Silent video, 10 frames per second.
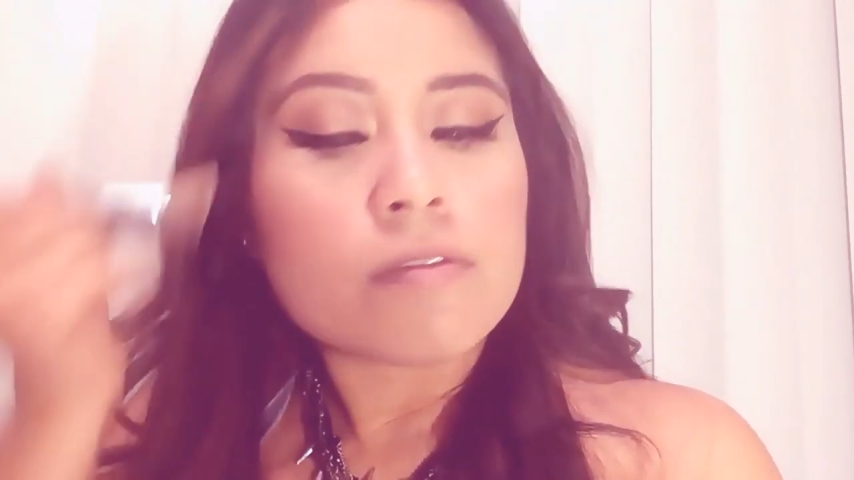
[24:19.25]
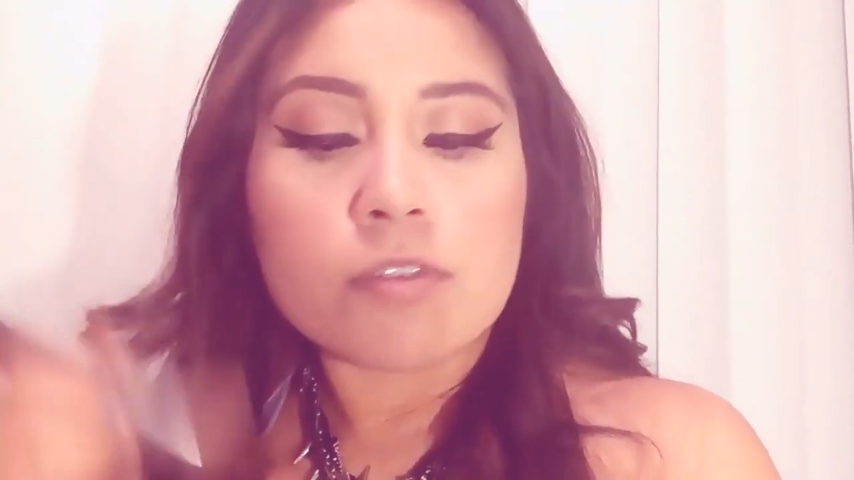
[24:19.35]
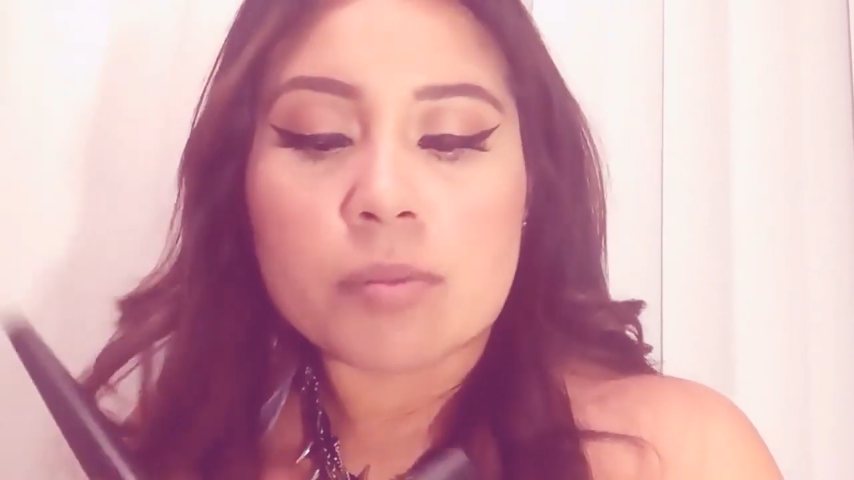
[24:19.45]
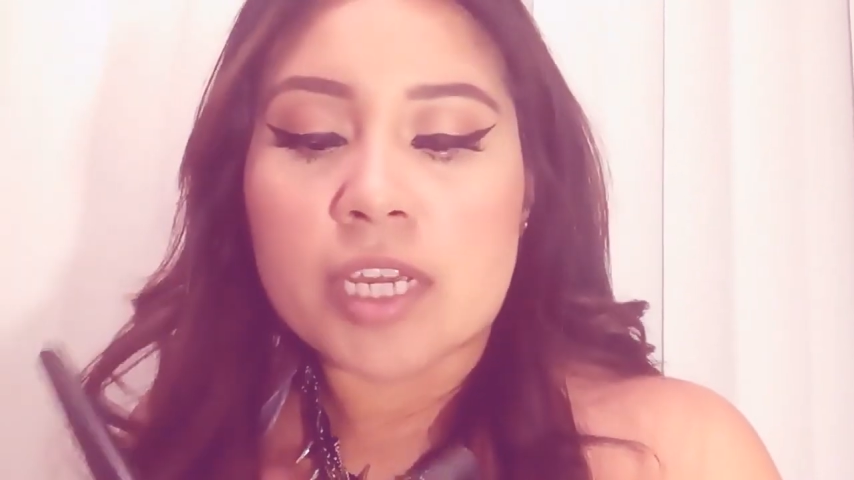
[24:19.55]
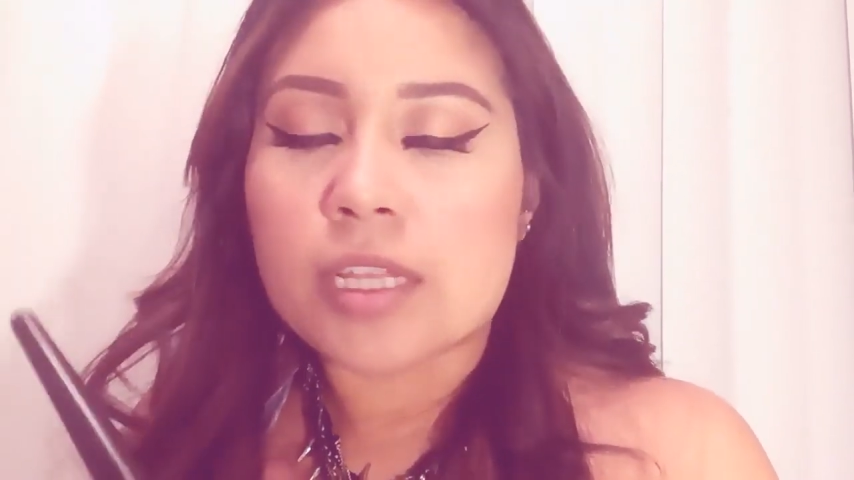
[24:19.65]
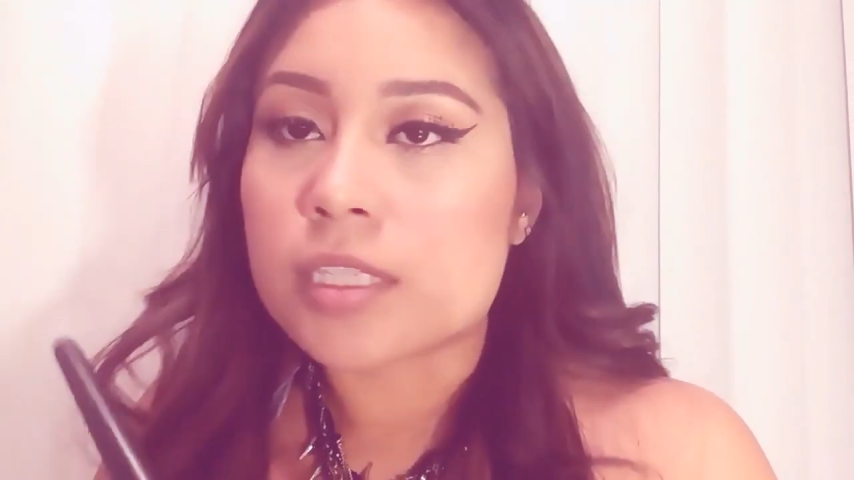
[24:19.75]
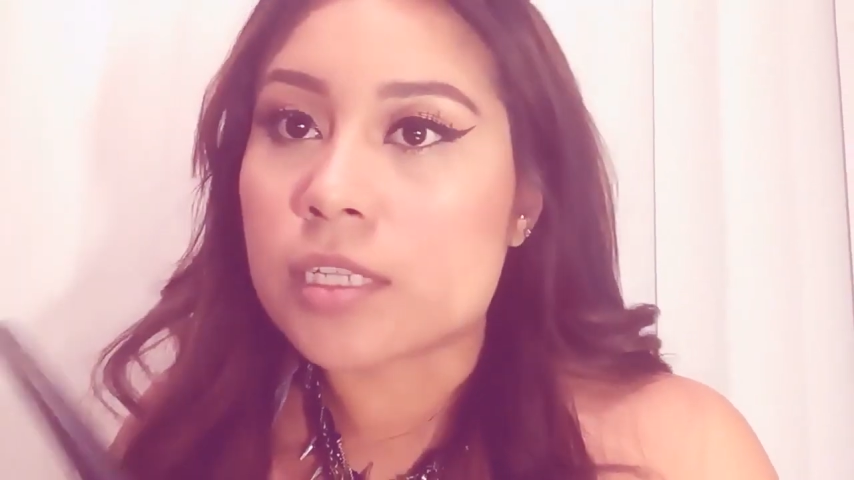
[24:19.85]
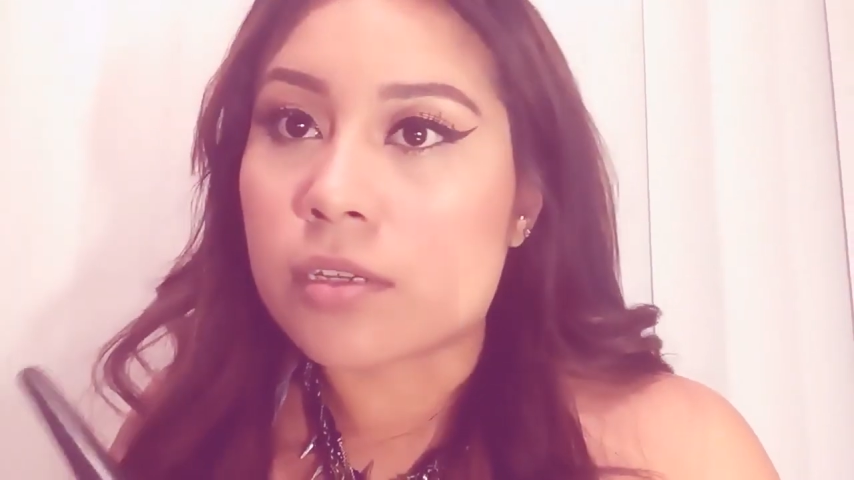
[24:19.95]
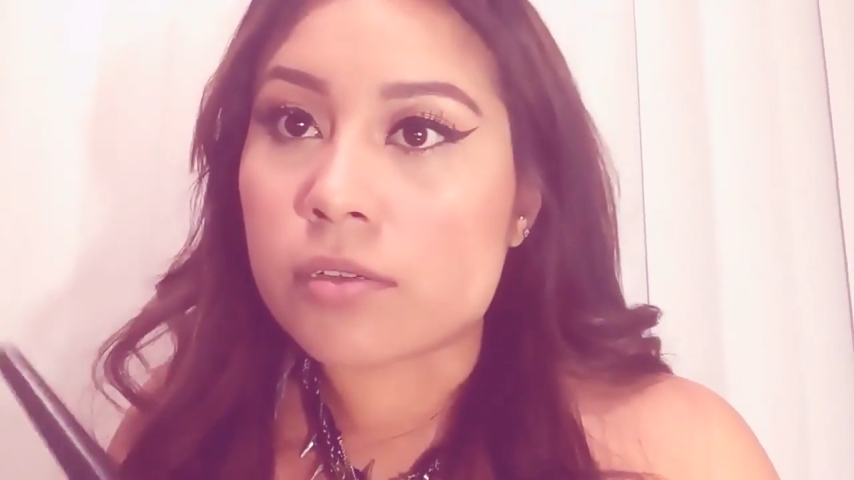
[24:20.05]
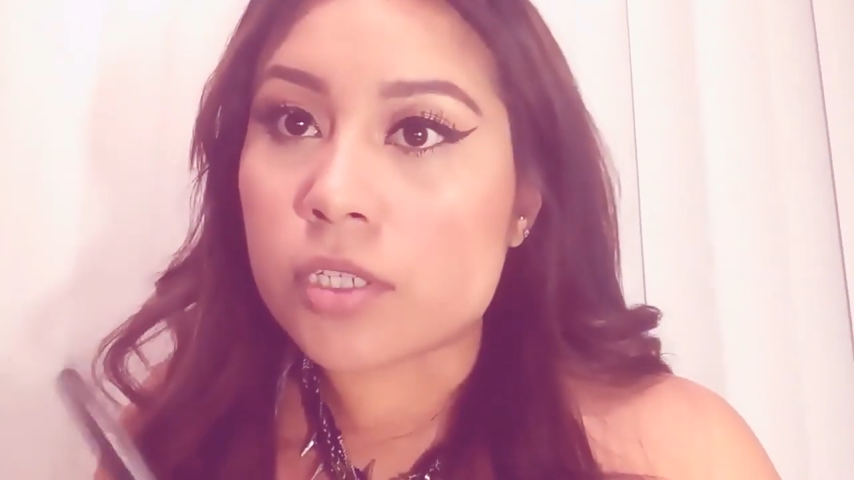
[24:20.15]
For me, that's
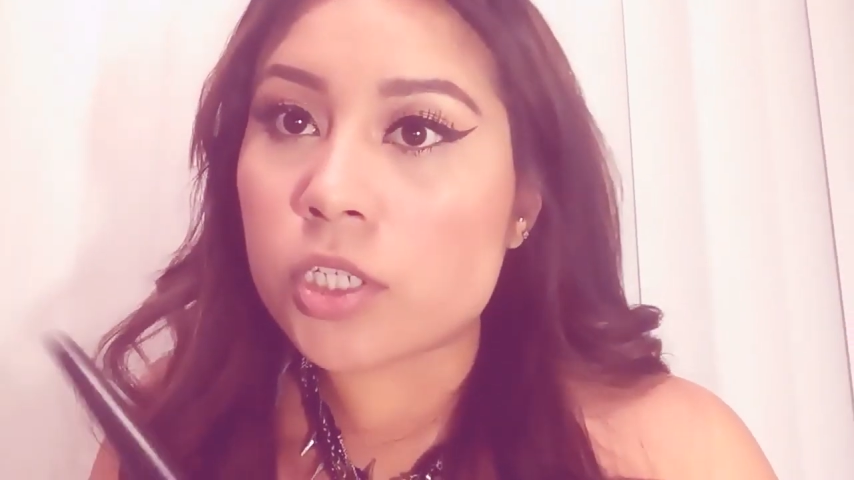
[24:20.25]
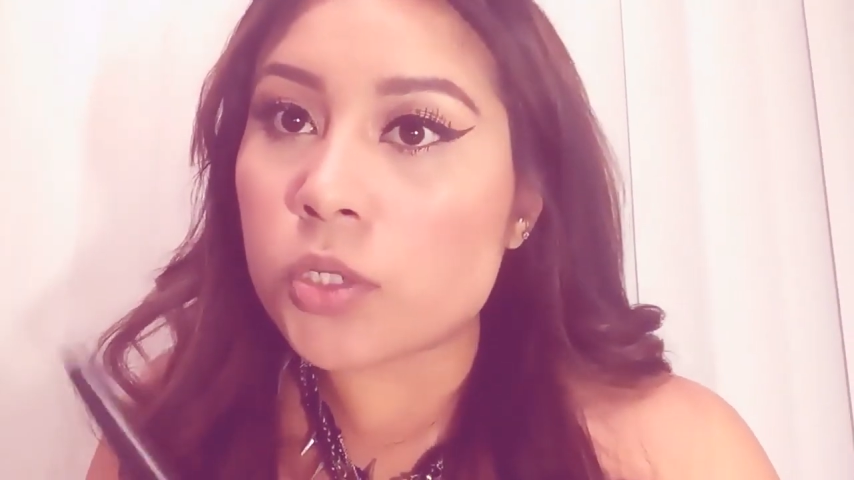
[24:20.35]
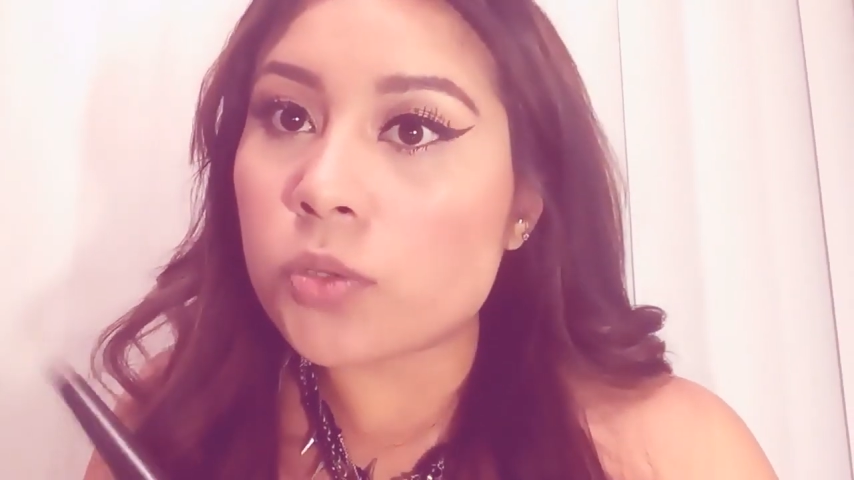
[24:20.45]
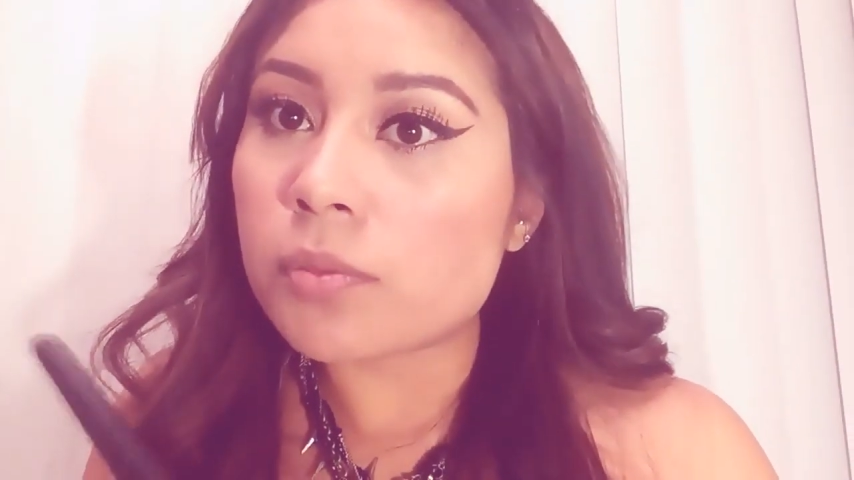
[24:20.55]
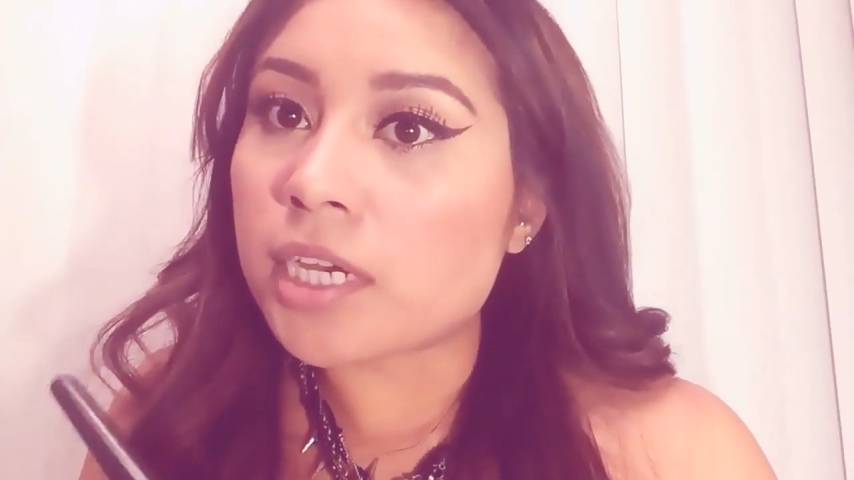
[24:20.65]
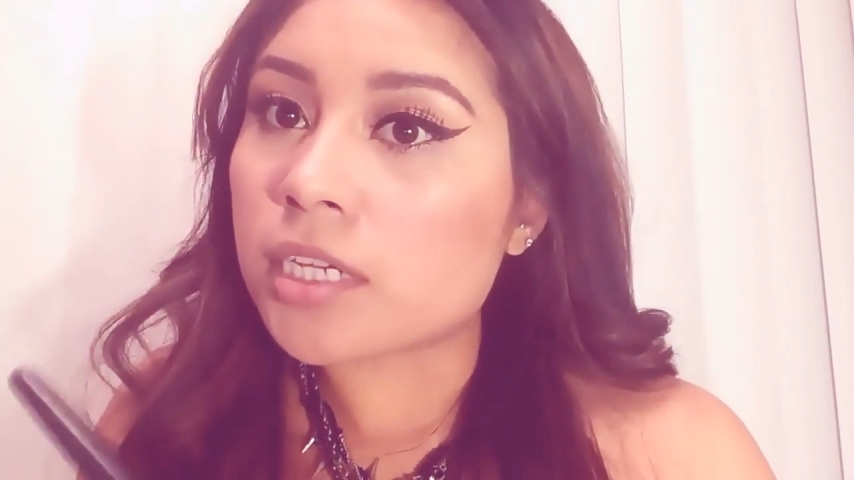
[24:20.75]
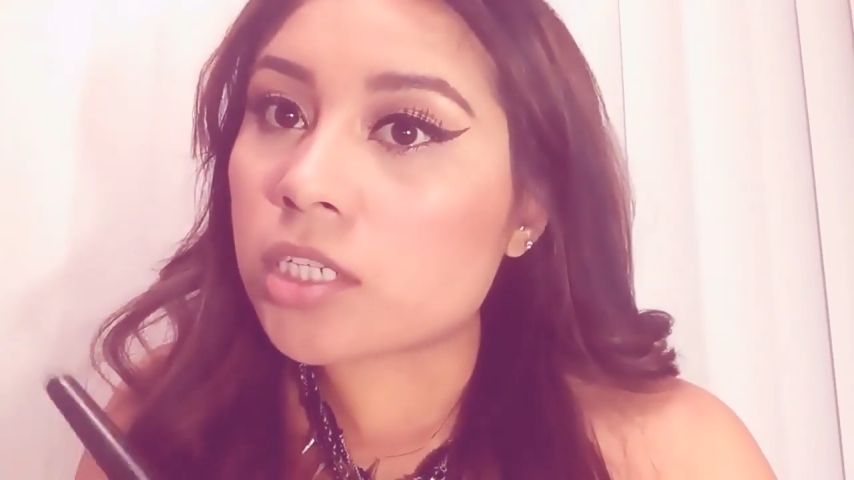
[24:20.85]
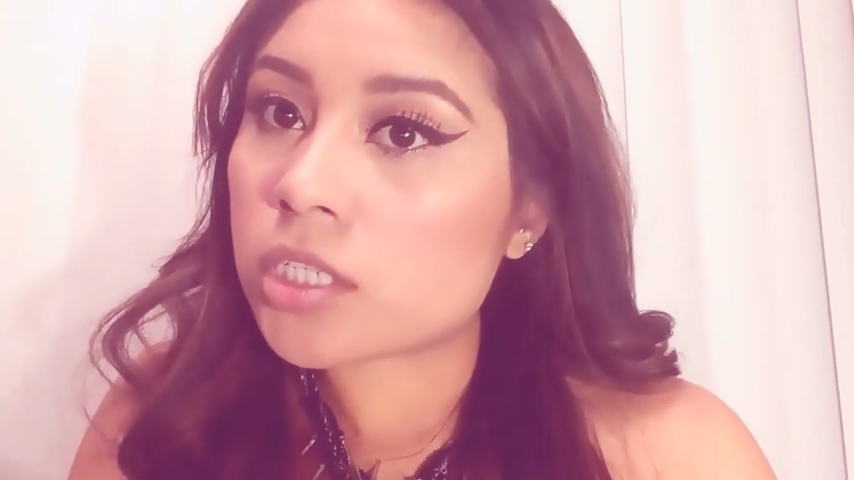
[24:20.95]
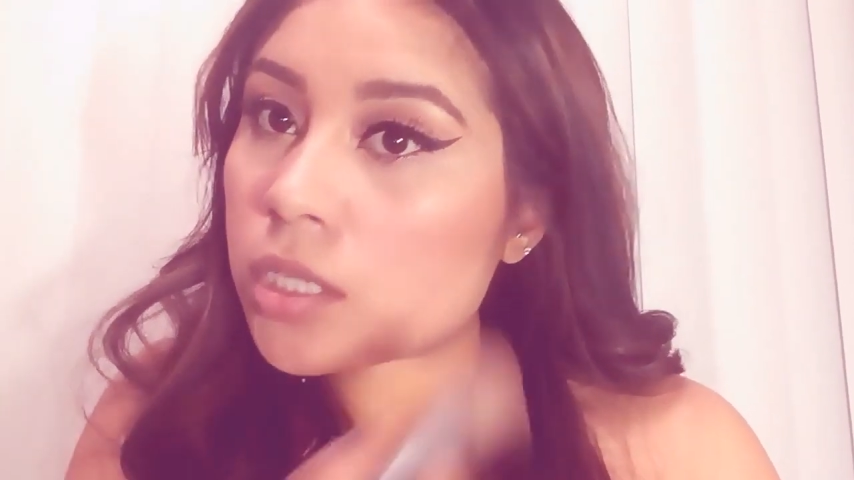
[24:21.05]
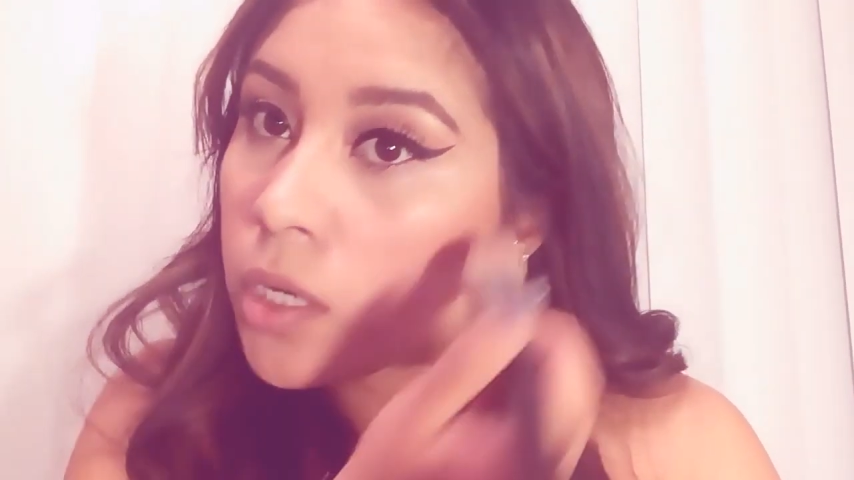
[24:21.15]
a little too much.